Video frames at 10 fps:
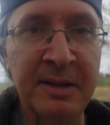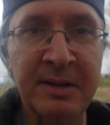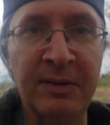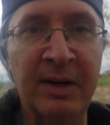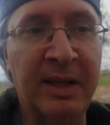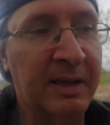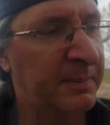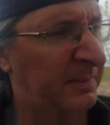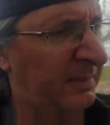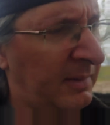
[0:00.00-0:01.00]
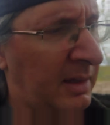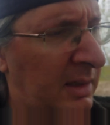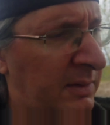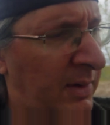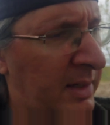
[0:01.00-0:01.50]
see if anything
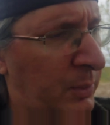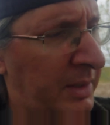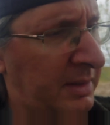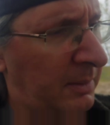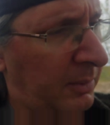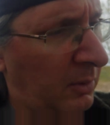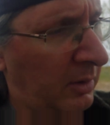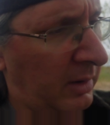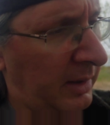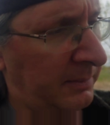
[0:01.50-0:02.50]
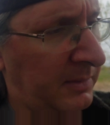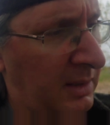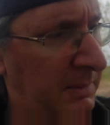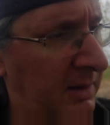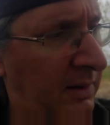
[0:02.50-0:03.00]
intensifies, wakes up, or
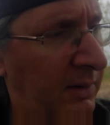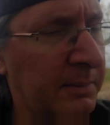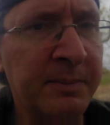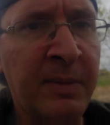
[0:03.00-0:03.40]
does something different.